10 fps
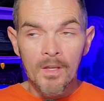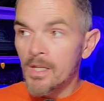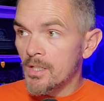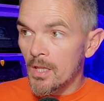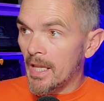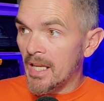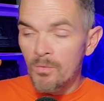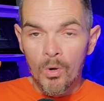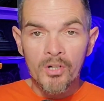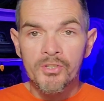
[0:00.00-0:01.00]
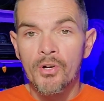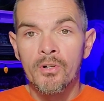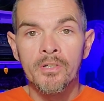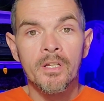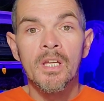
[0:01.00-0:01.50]
He works
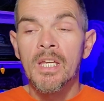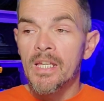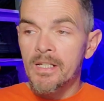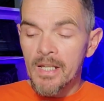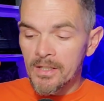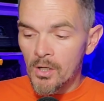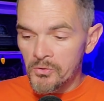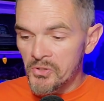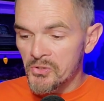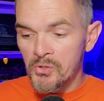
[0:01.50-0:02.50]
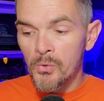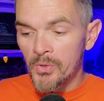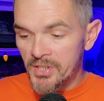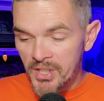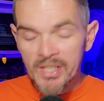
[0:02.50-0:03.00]
hard. He goes to school.
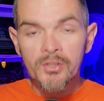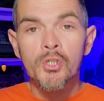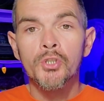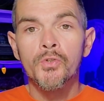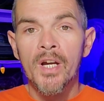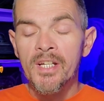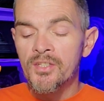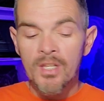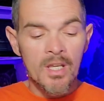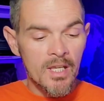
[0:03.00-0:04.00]
He's getting good grades.